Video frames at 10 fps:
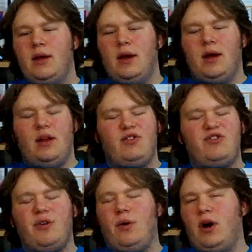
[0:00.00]
It is
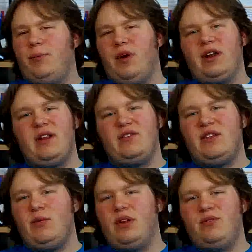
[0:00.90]
so heartbreaking to
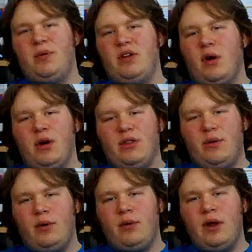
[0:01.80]
see what he's been going
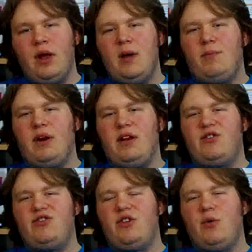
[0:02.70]
through, but it is
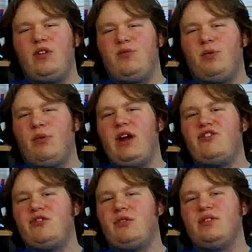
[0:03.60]
so
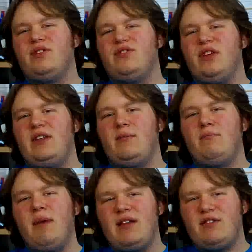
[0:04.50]
inspirational to see the
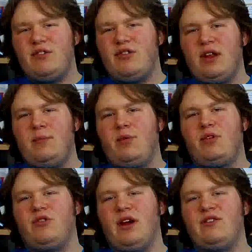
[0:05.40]
message that he
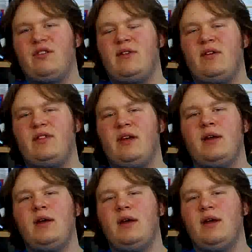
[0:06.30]
portrays and everything.
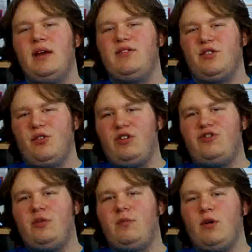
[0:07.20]
He's a
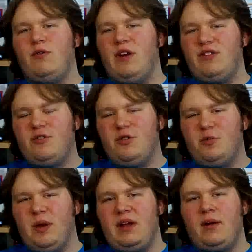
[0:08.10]
Christian motivational
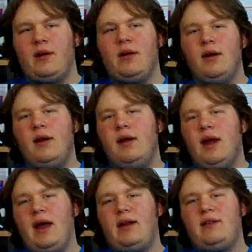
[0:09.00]
speaker,
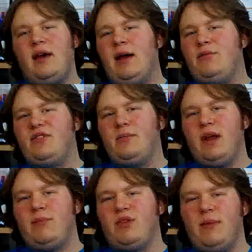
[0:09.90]
and at times,
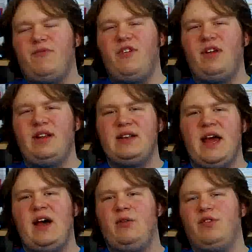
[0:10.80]
sometimes when I'm feeling
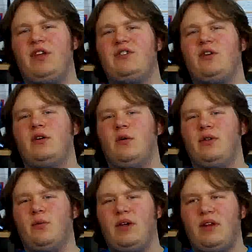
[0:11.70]
down, things aren't going
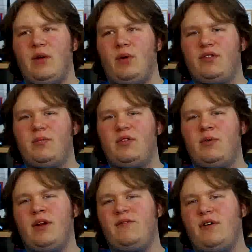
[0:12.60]
the way that I want them to,
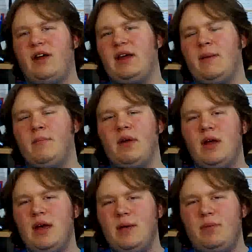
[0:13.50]
and I feel like I'm
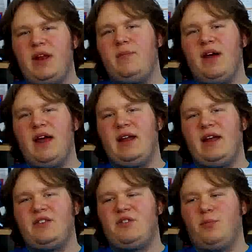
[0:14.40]
beating my head
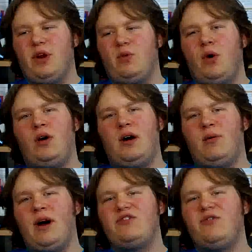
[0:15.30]
against a brick wall, I'll
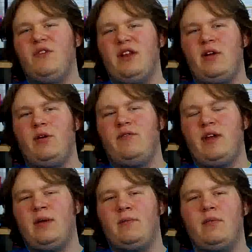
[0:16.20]
watch a video of
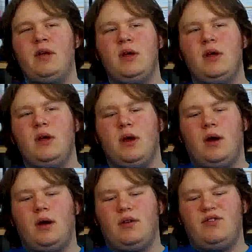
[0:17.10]
him
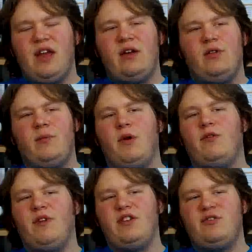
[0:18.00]
saying all the
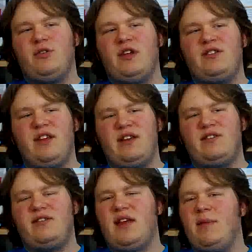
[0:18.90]
motivational things he has
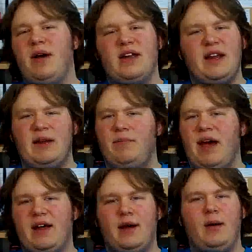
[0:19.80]
to say about getting
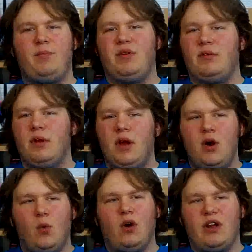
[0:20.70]
back up and
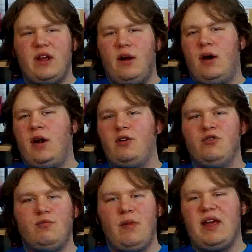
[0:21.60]
working hard
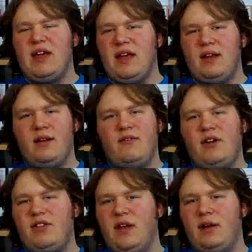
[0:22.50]
and making it and
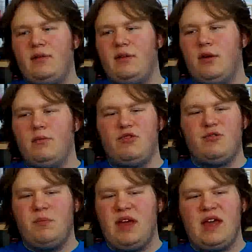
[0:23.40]
everything, you know, just
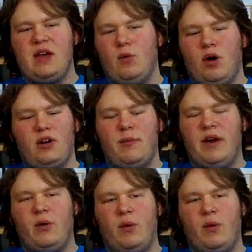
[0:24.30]
making it work no matter